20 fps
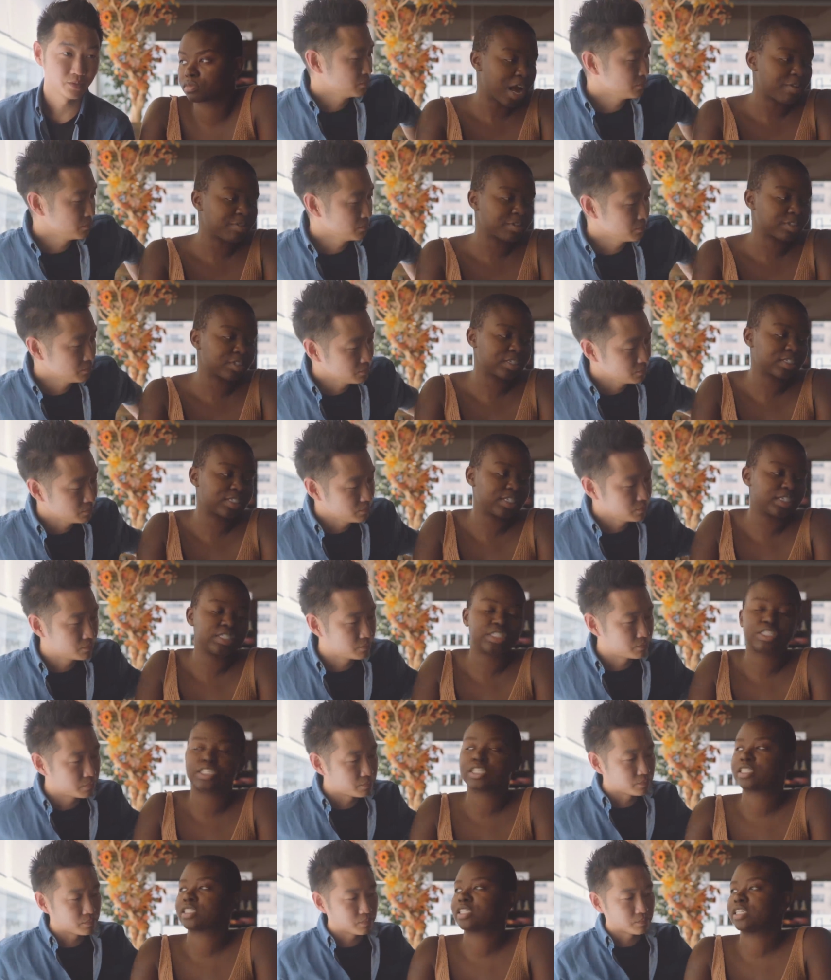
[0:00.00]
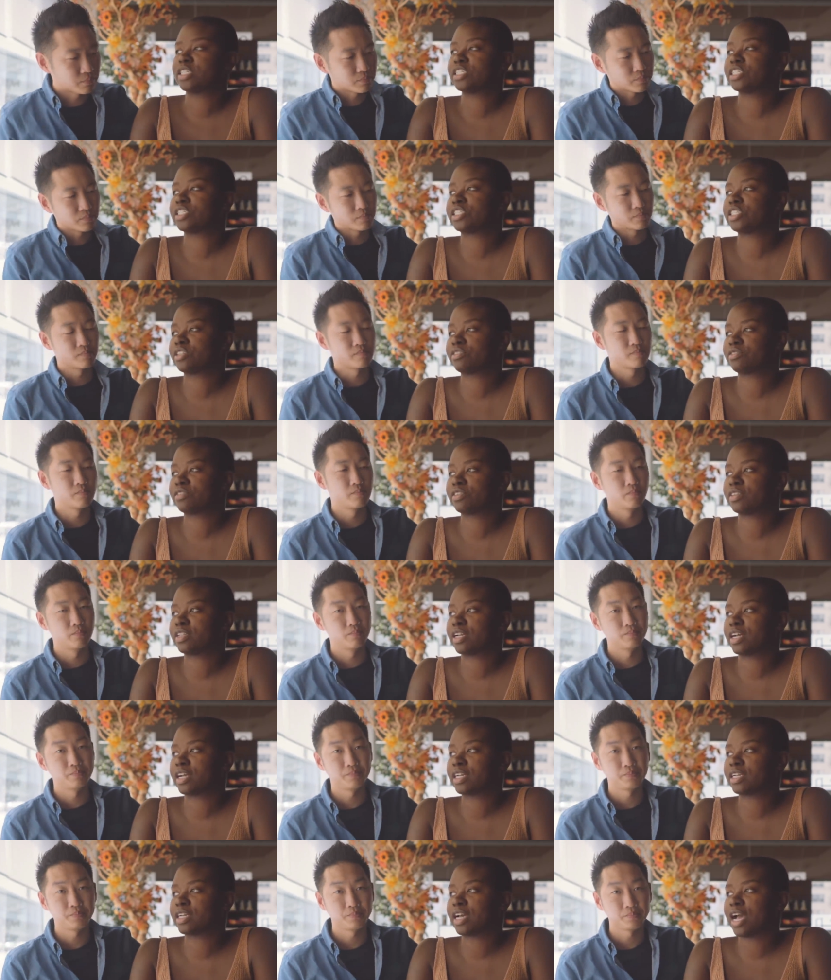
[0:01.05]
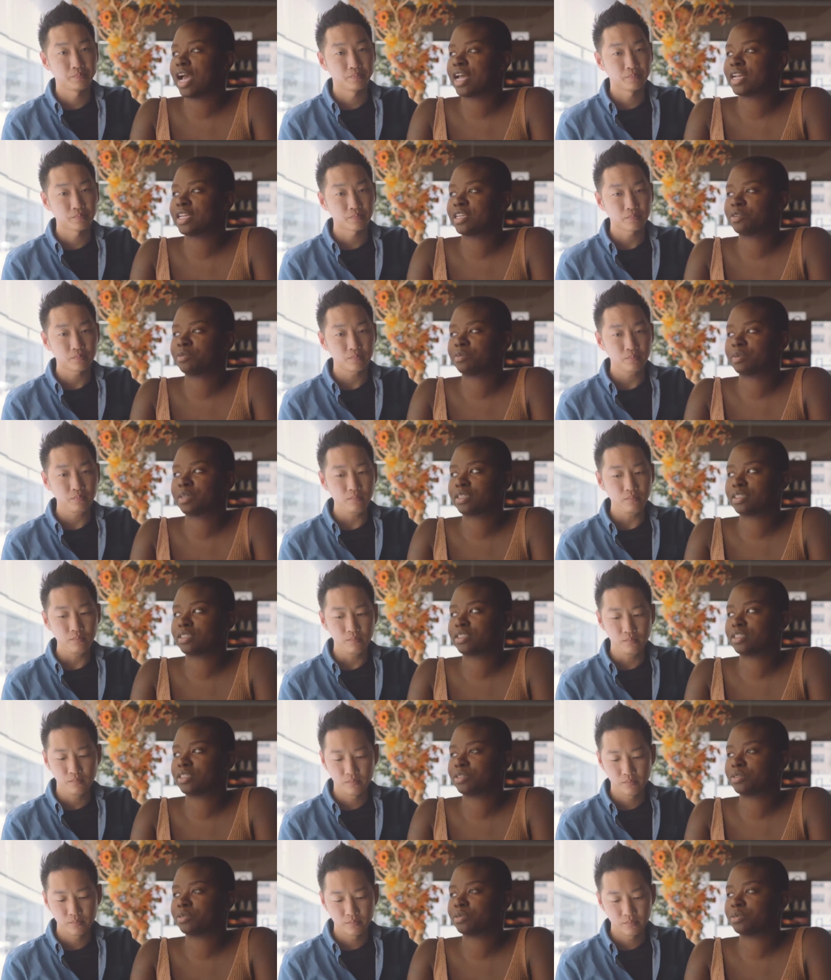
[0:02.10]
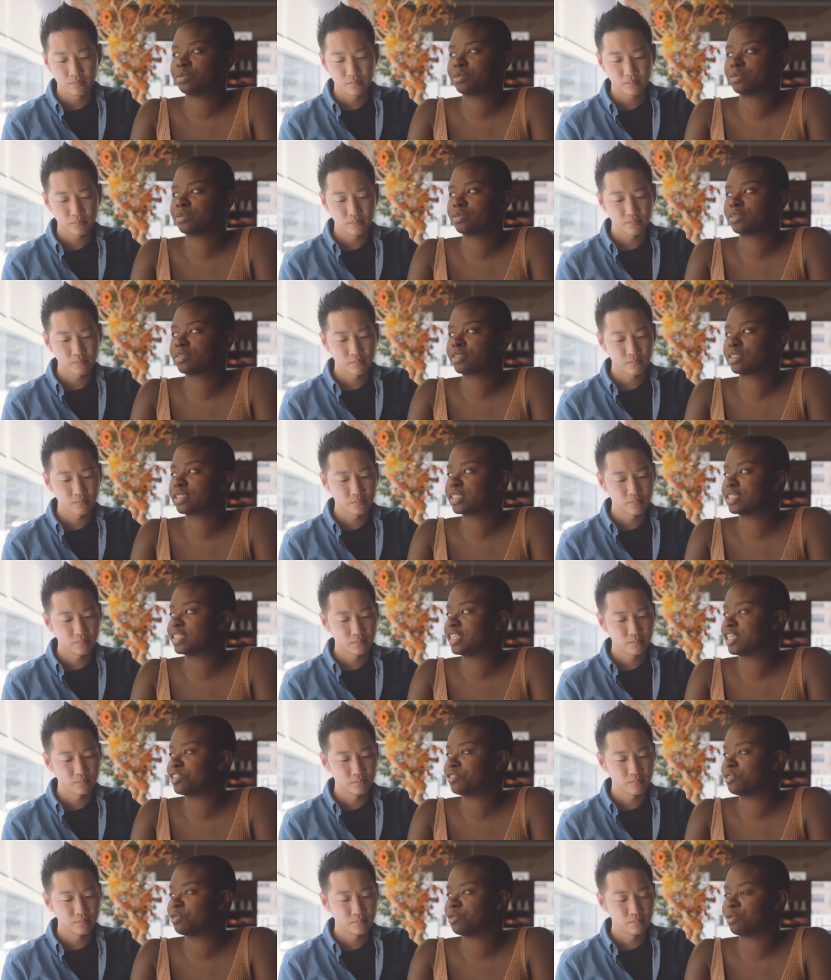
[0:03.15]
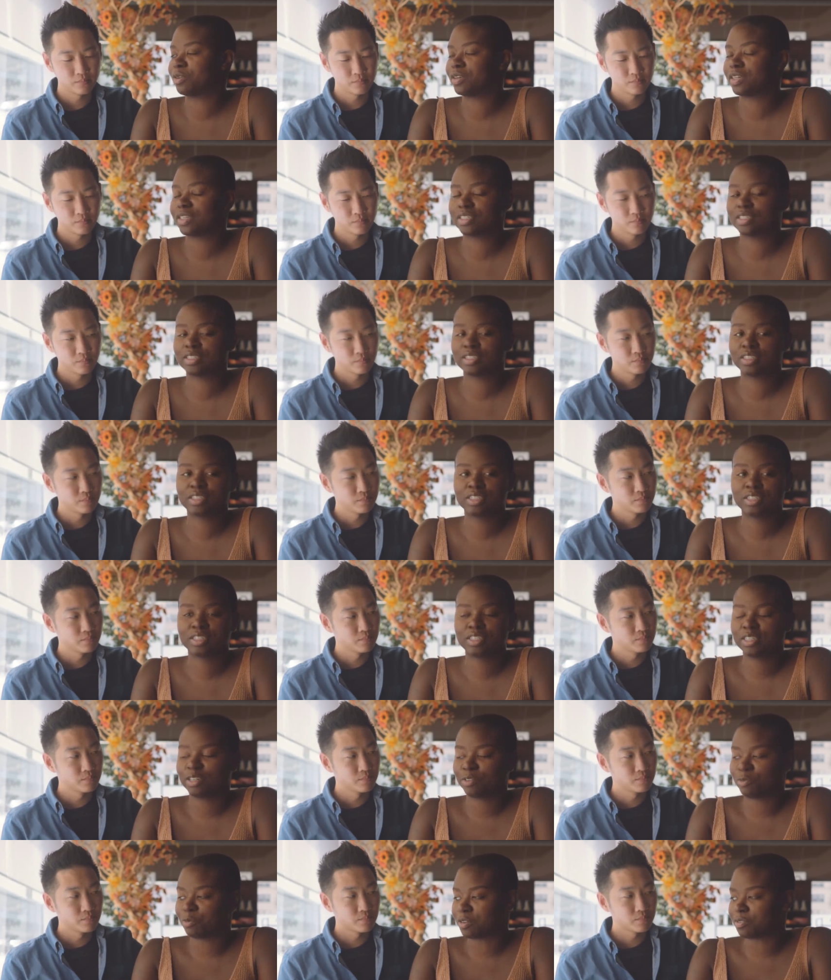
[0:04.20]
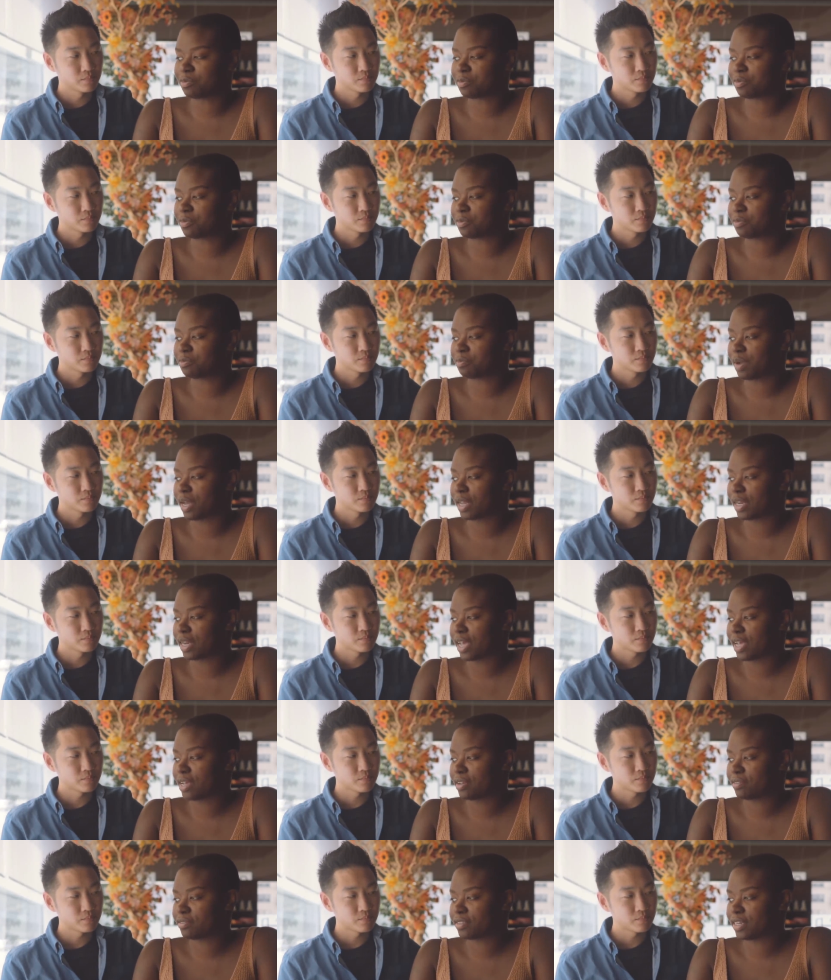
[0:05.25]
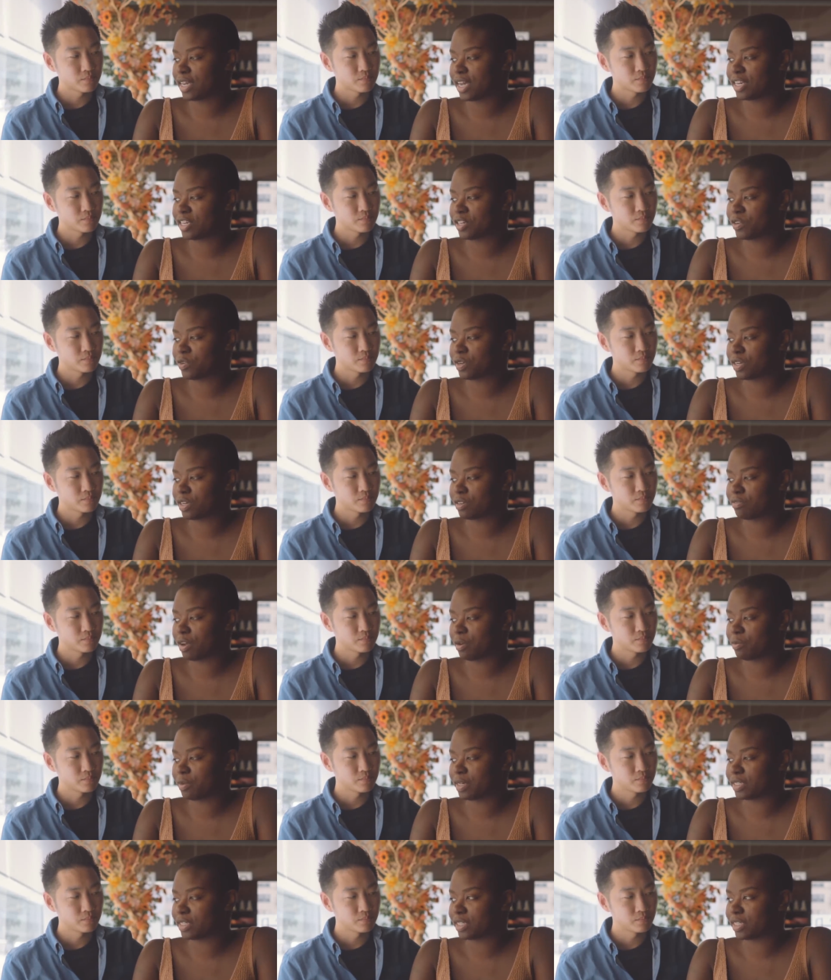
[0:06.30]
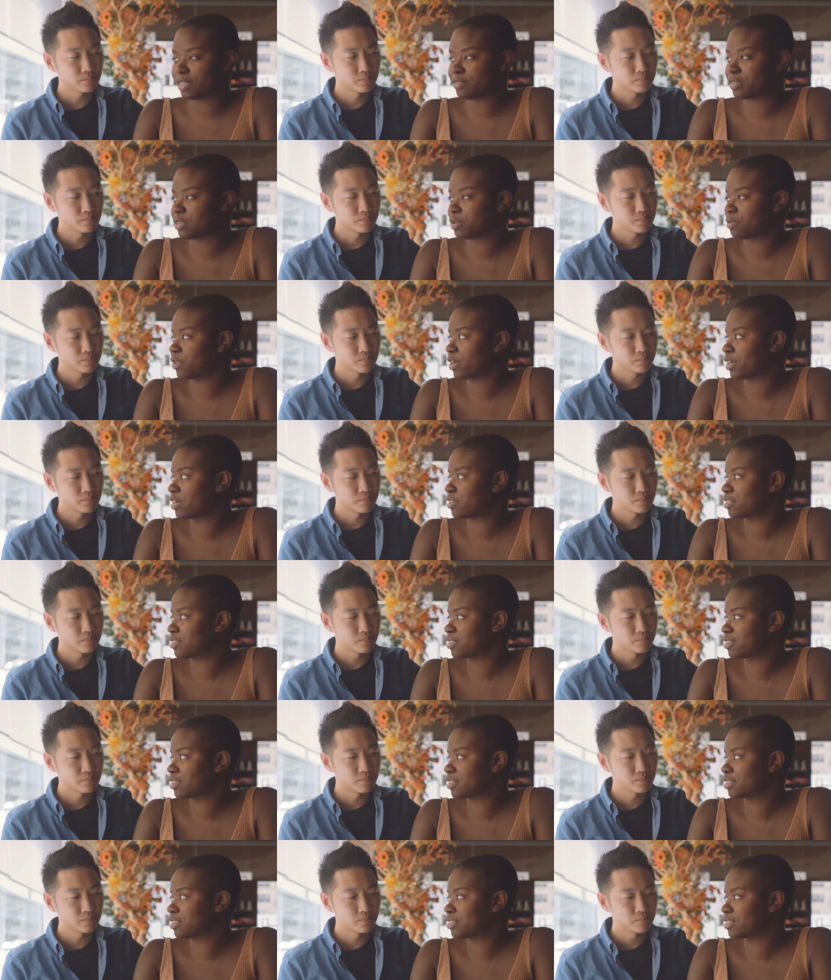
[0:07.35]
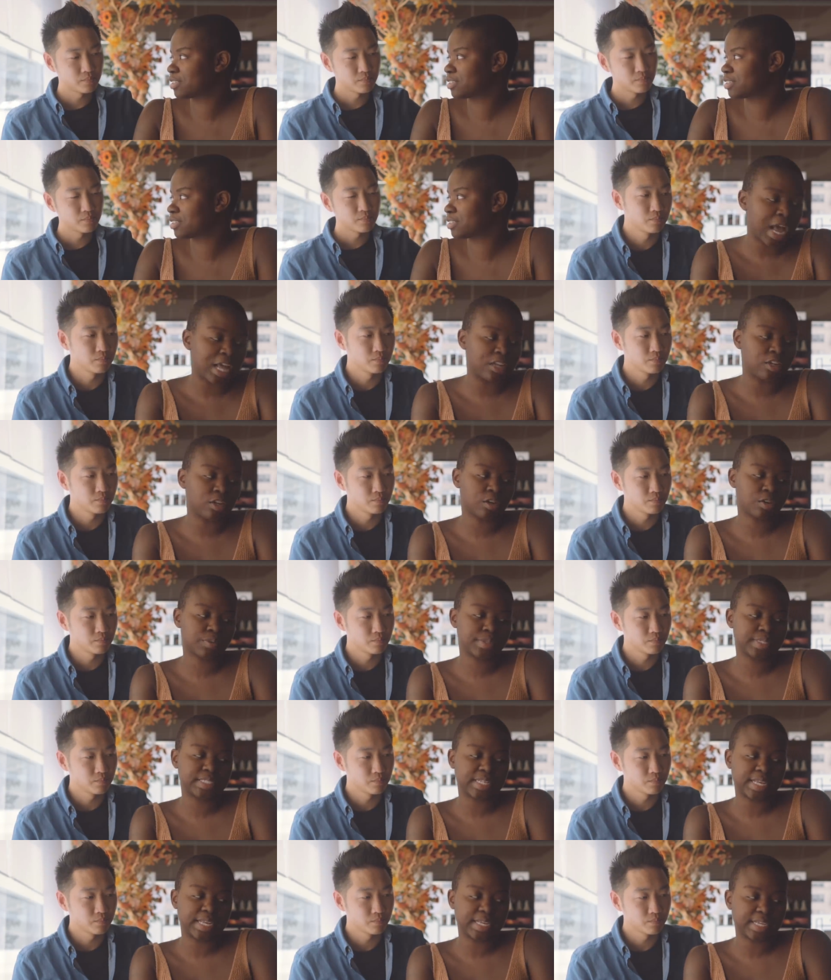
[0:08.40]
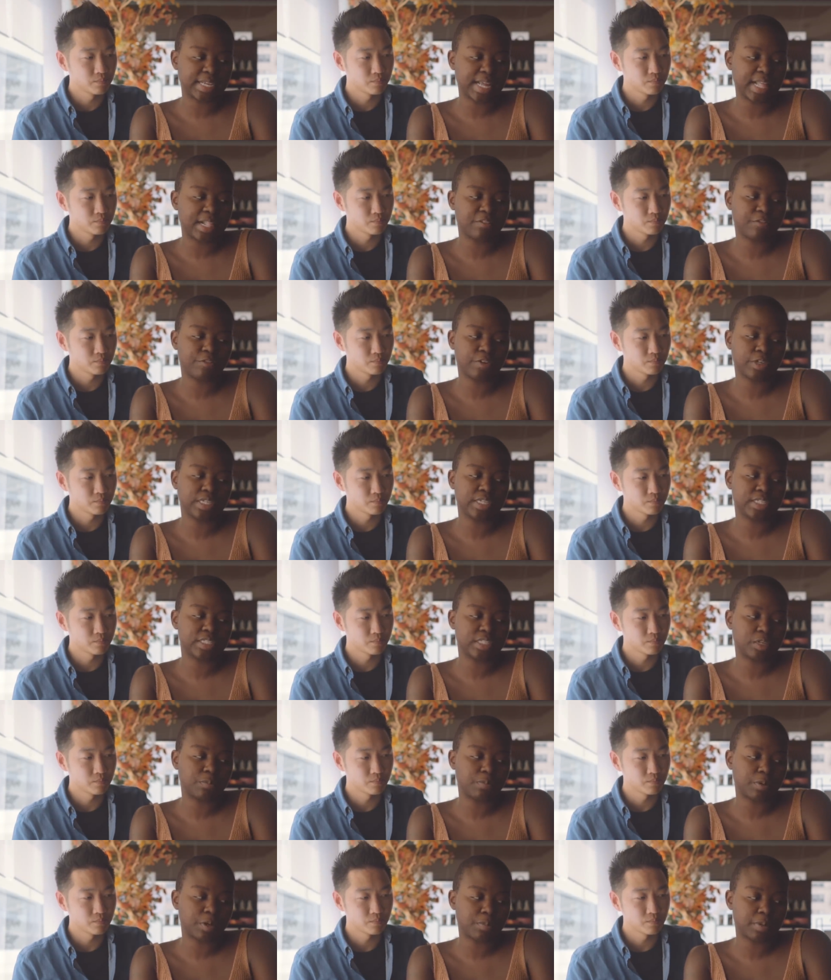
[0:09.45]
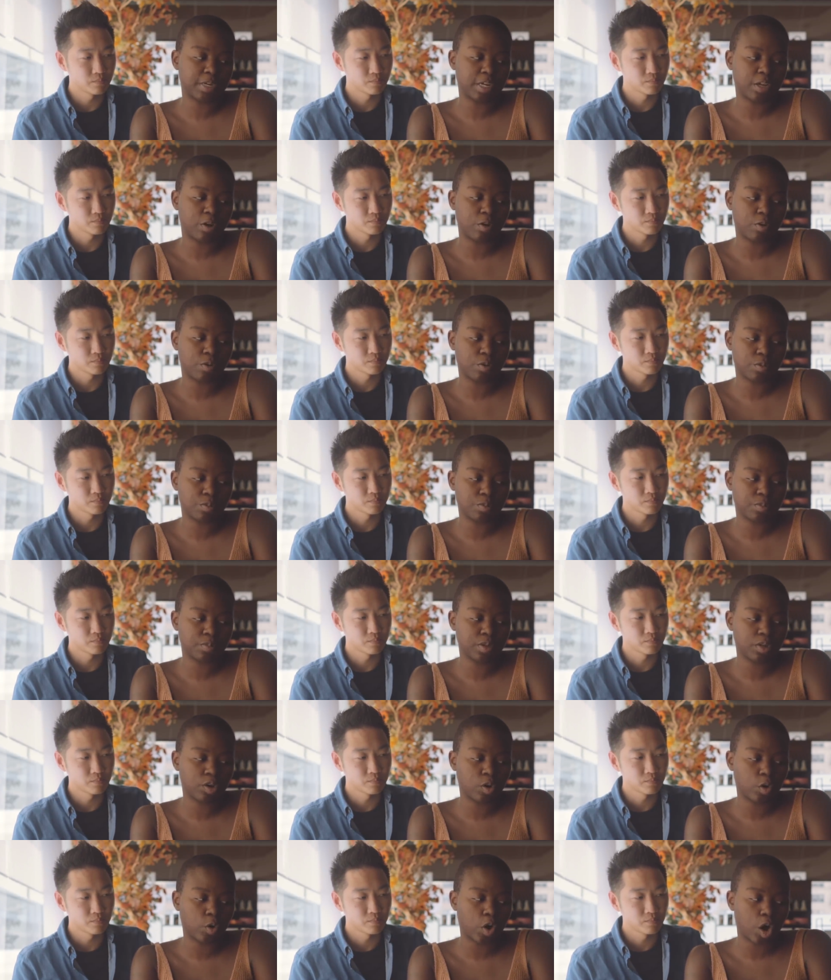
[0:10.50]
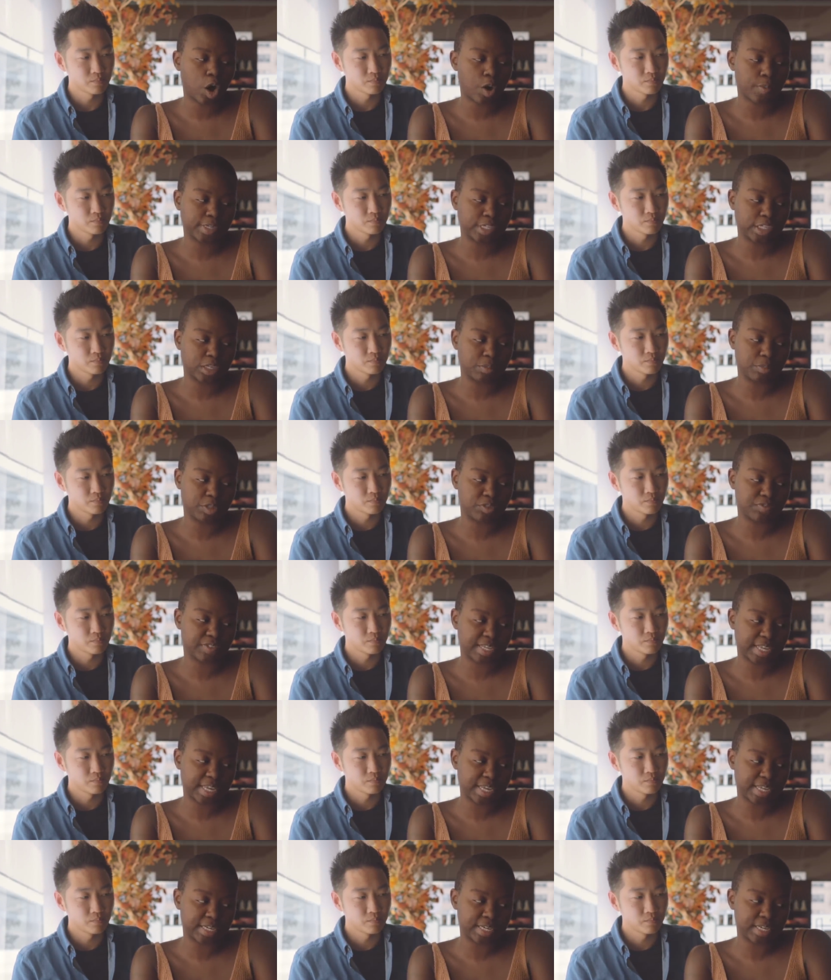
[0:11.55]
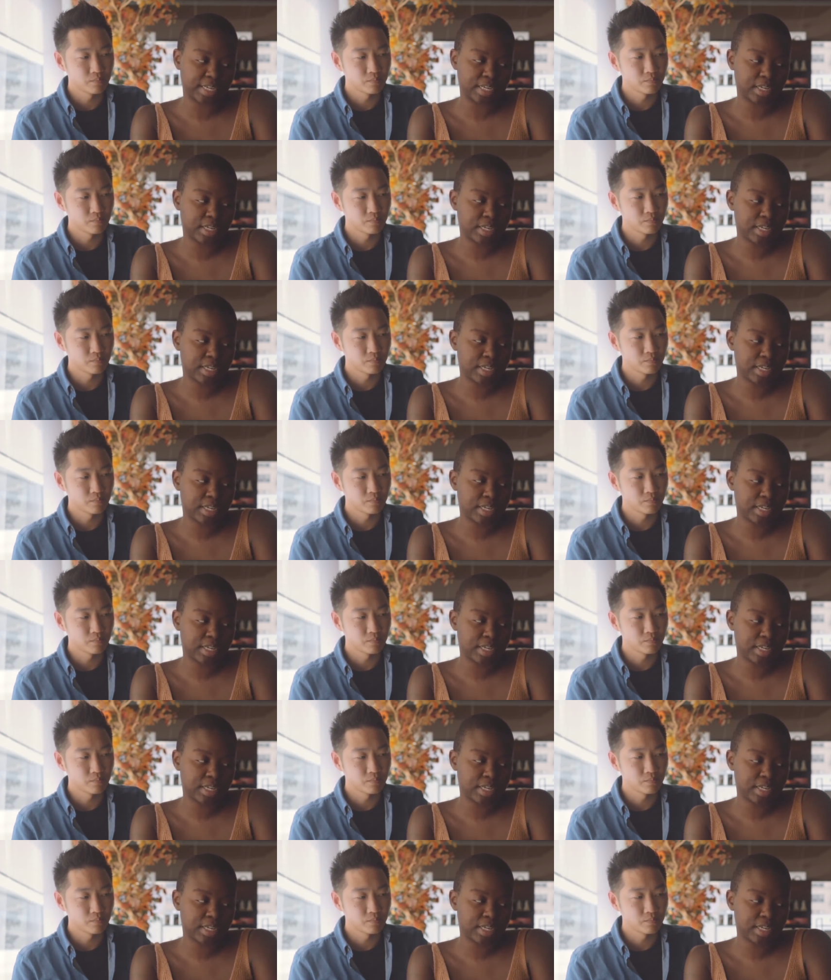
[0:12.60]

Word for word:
Speaker 1: I was gonna say just in general, like I didn't want to continue on with my life not knowing if I wanted to live somewhere else. How long are we staying in California? Is it a permanent home or are we gonna move again?